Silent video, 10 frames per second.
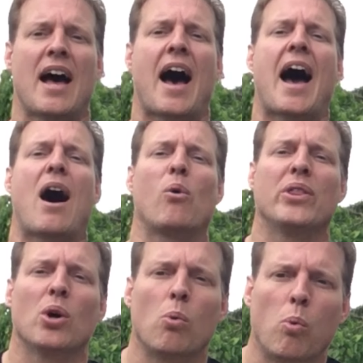How
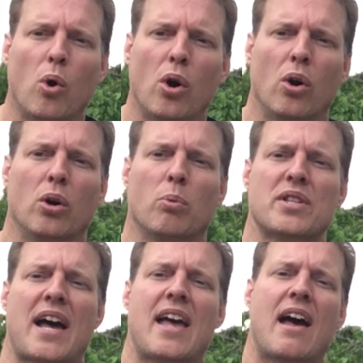in the world was
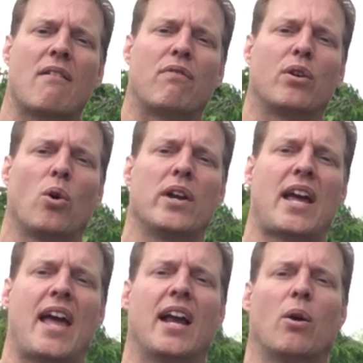I ever going to
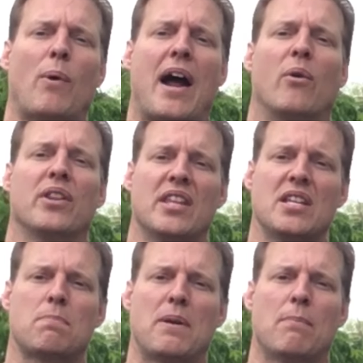hang around
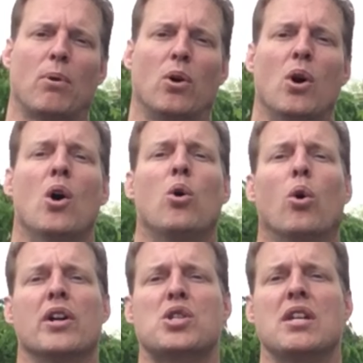these people who
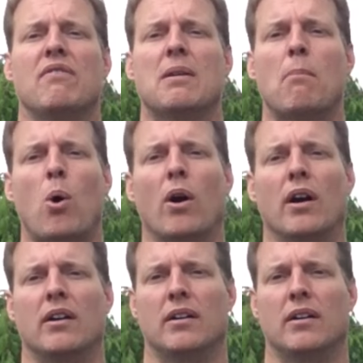are achieving more?